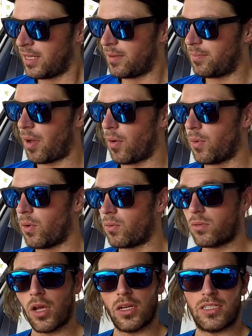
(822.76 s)
But we'll
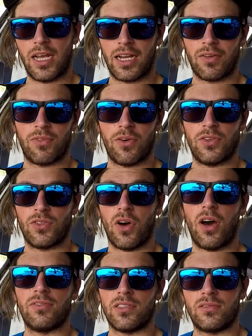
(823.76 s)
go take it for a
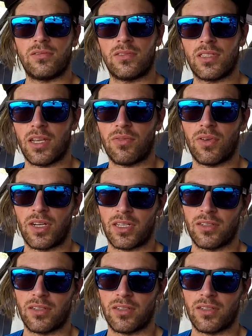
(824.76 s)
drive and see if we've